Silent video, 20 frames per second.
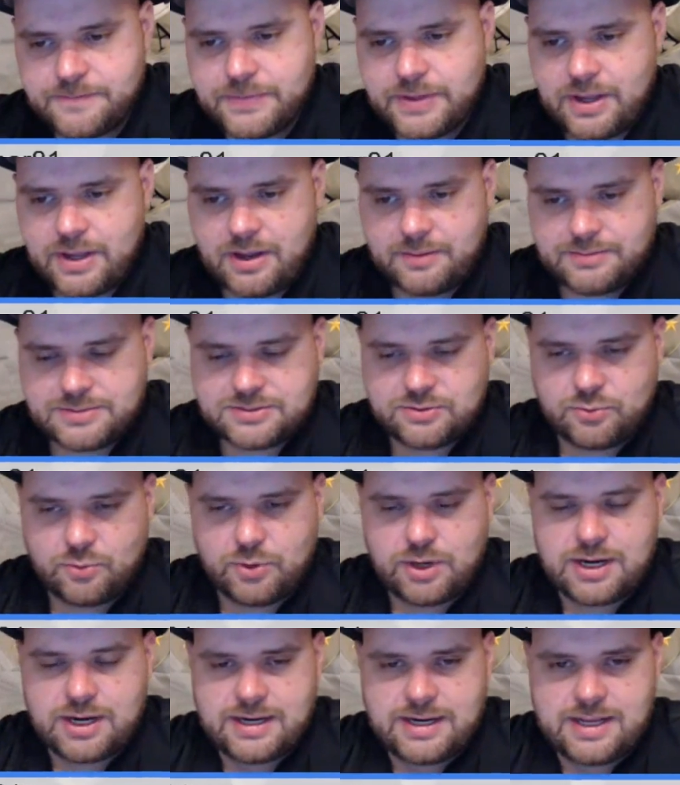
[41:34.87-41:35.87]
I'm still
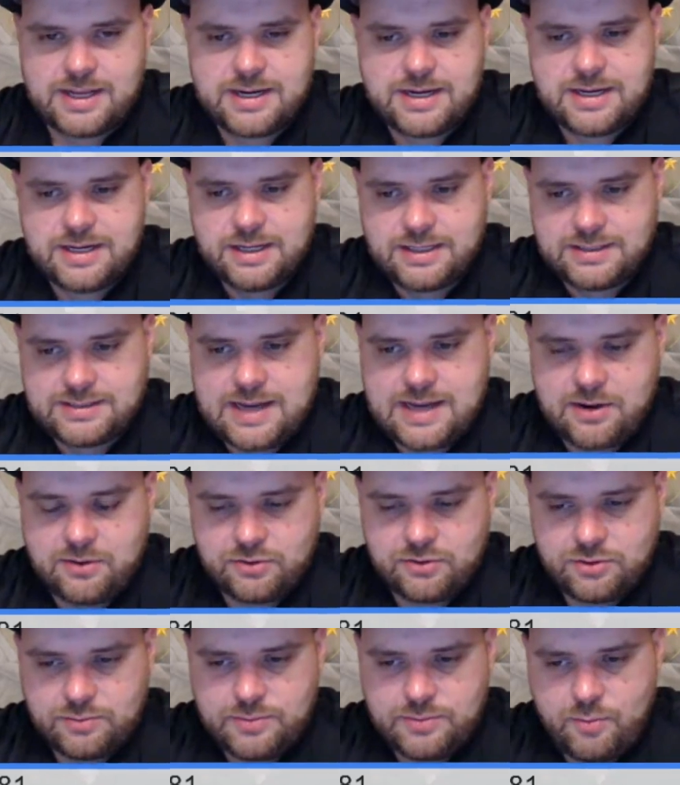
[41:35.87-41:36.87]
working on editing it down a
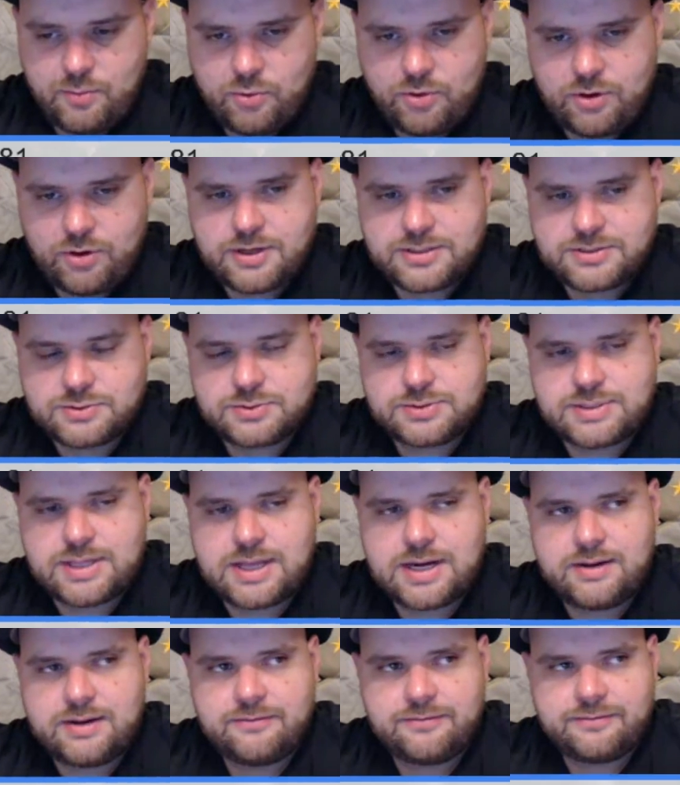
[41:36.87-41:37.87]
little bit more because it
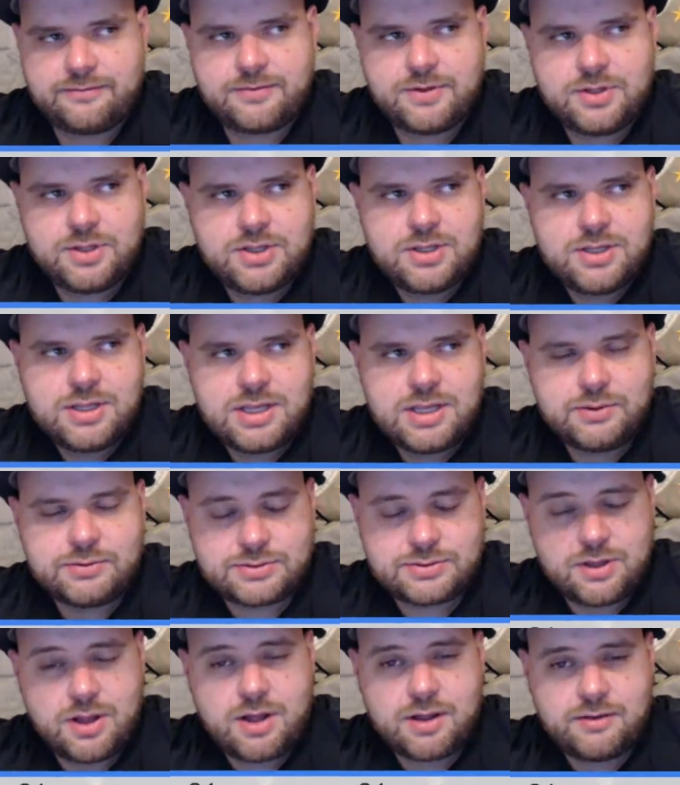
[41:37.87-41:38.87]
was
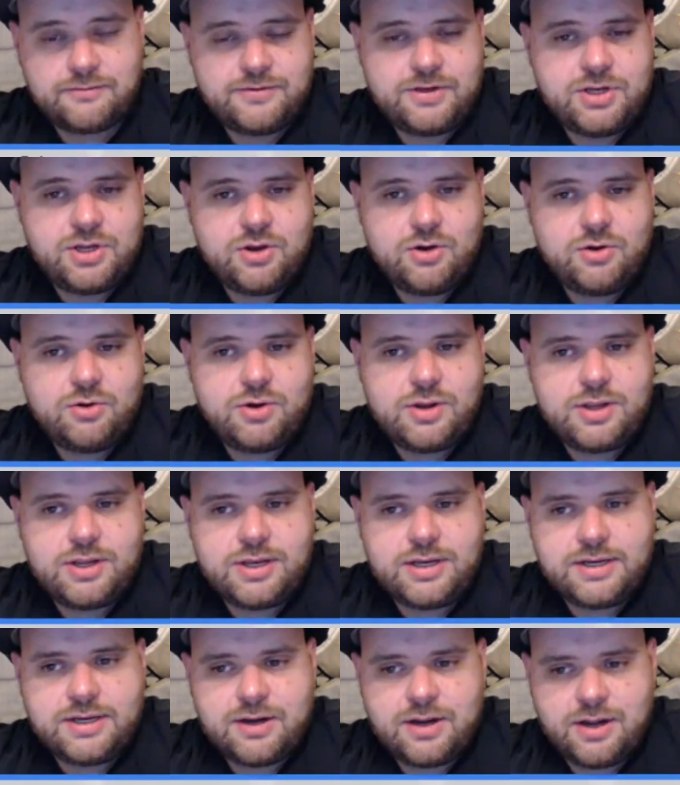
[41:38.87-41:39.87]
a long video
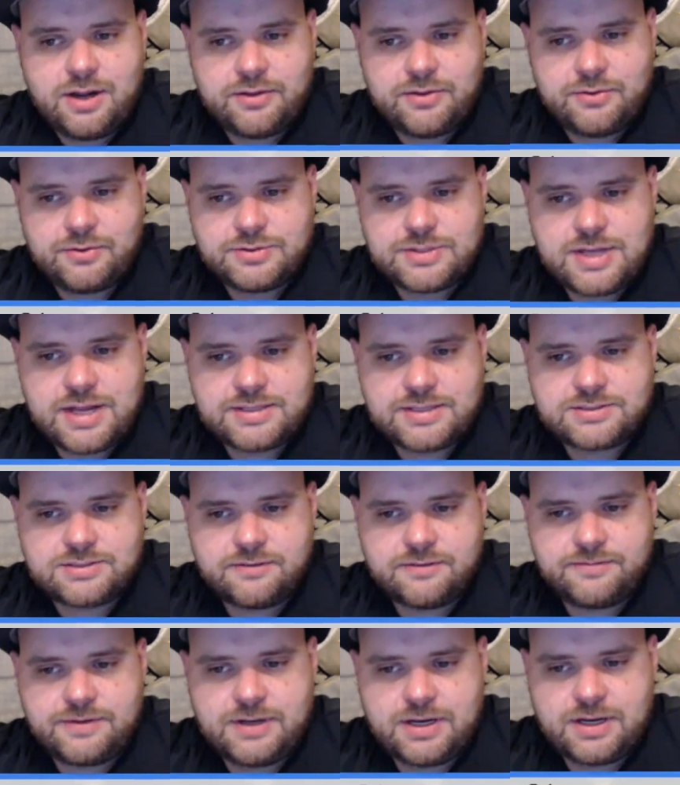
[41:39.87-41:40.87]
and there's a lot of
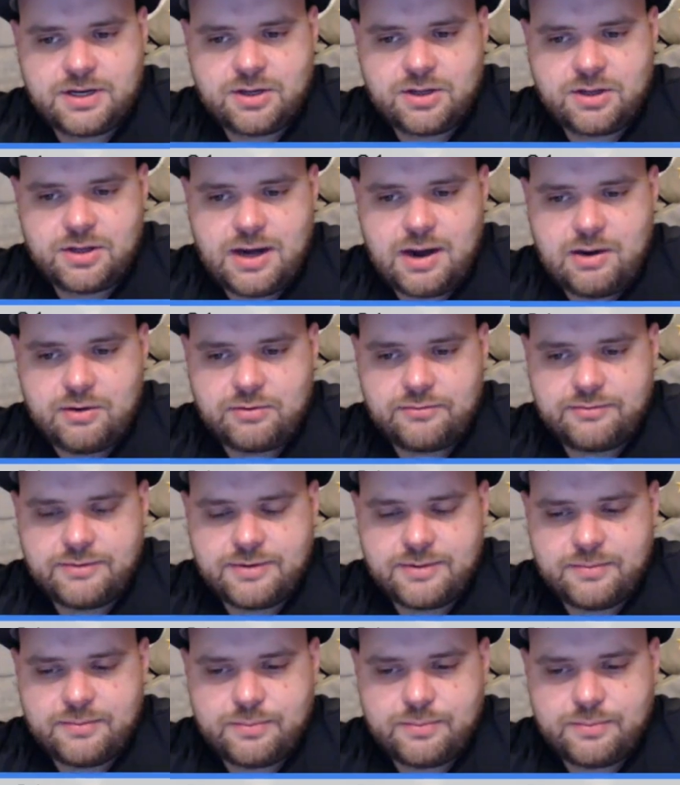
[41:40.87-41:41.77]
stuff that I can cut out of it.